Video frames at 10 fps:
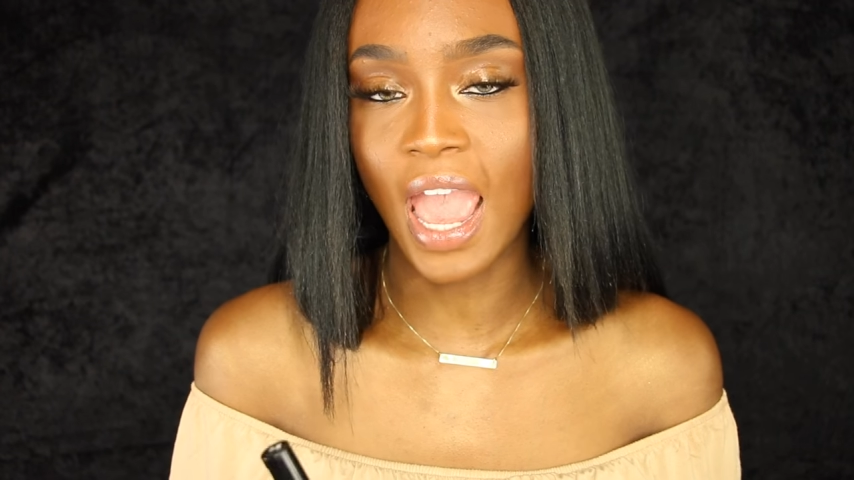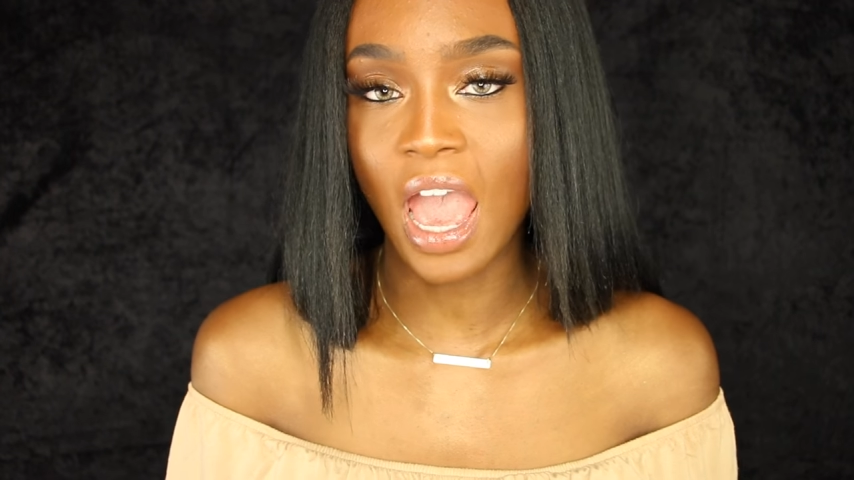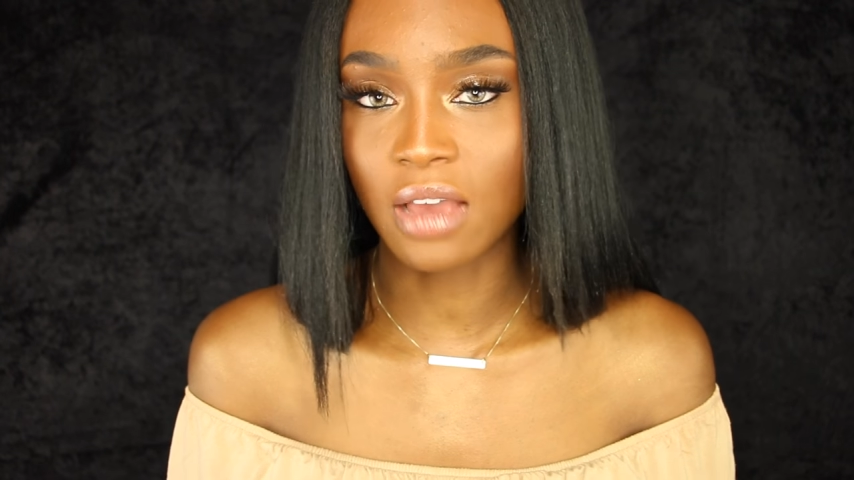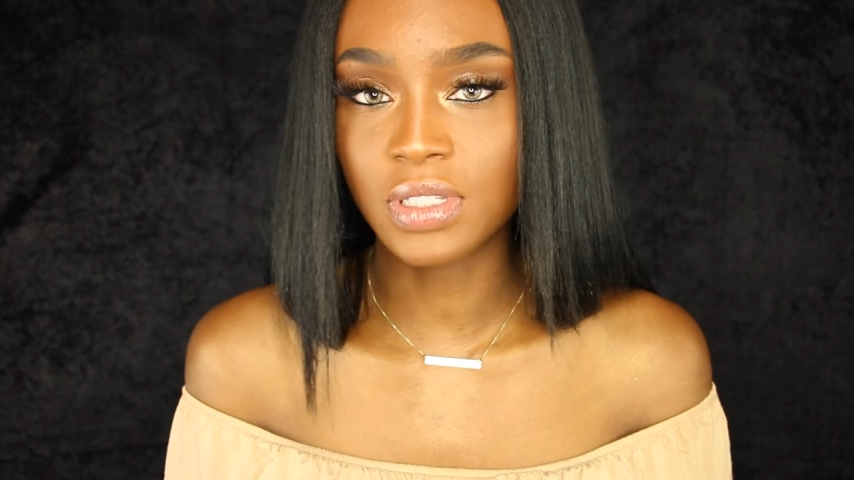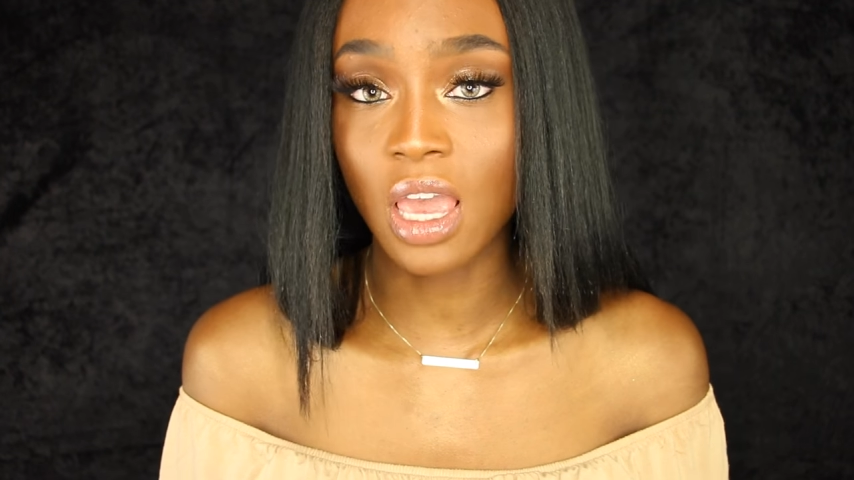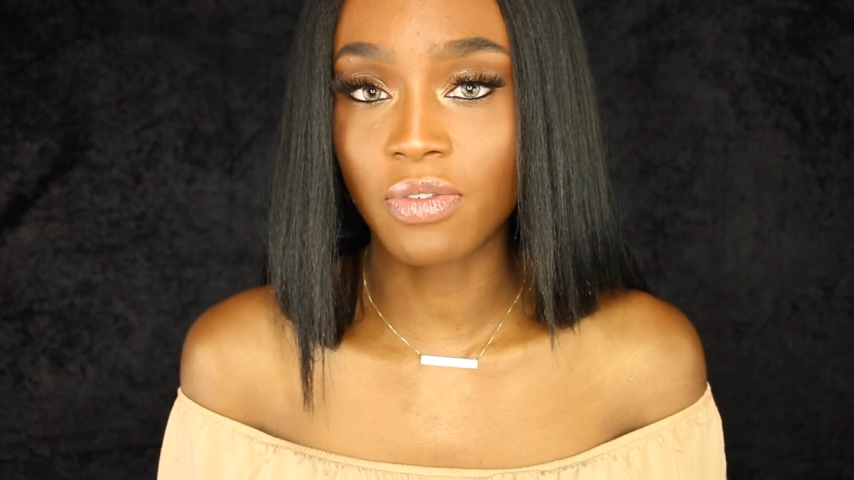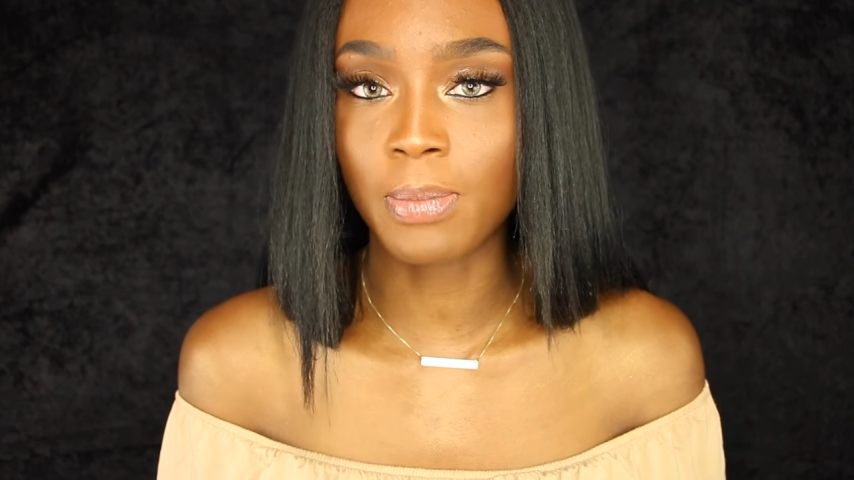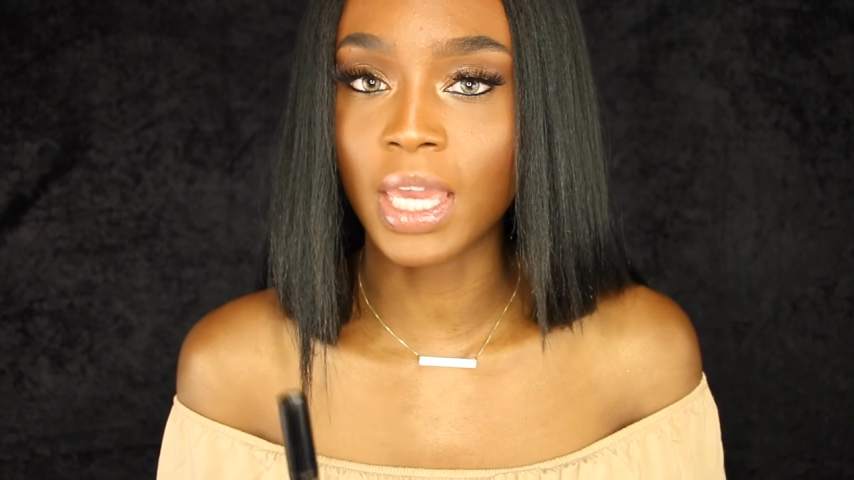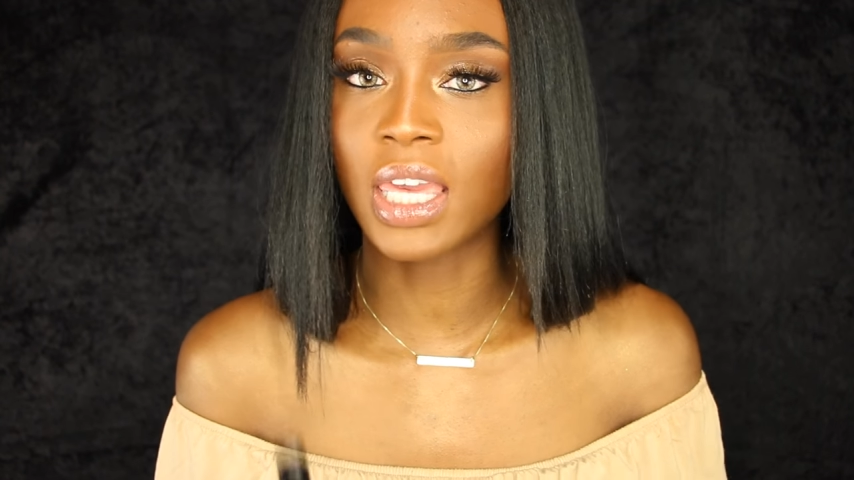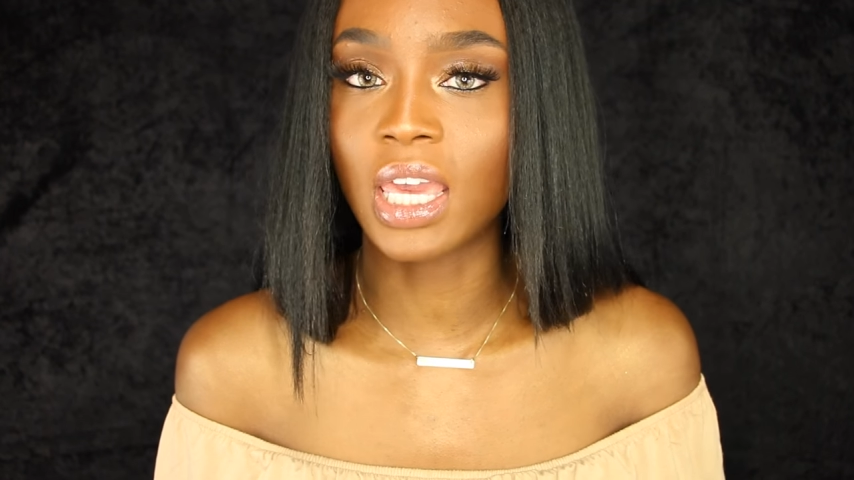have to have
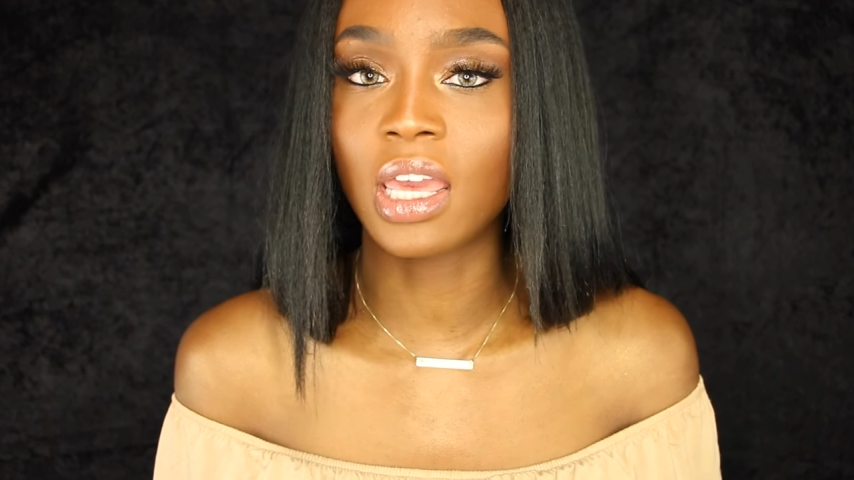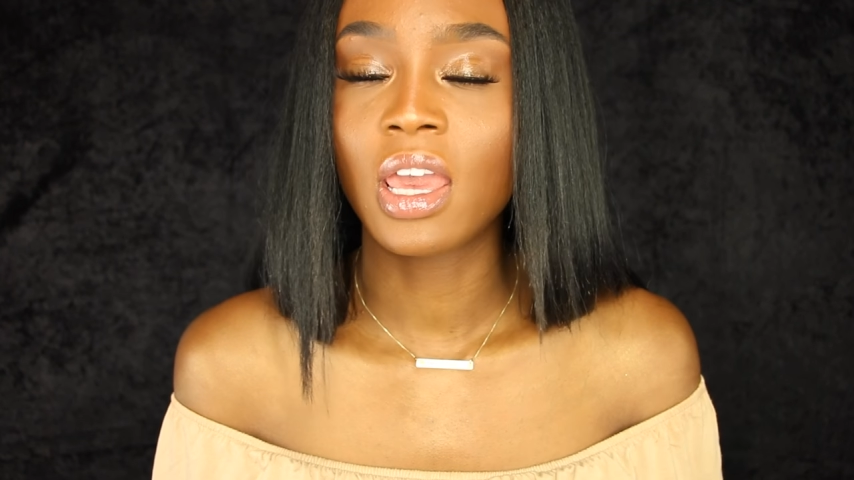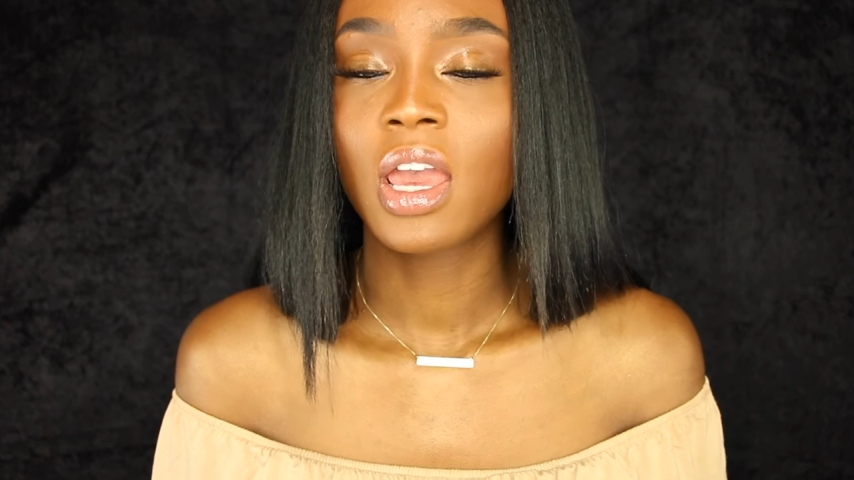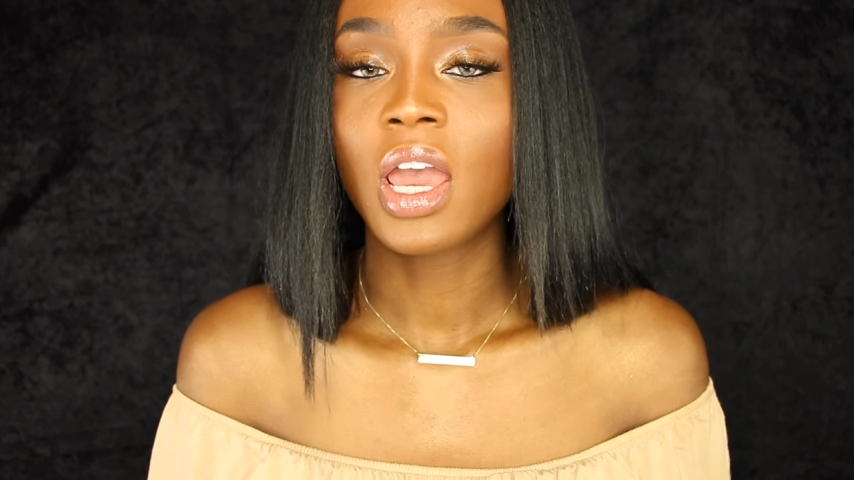in my kit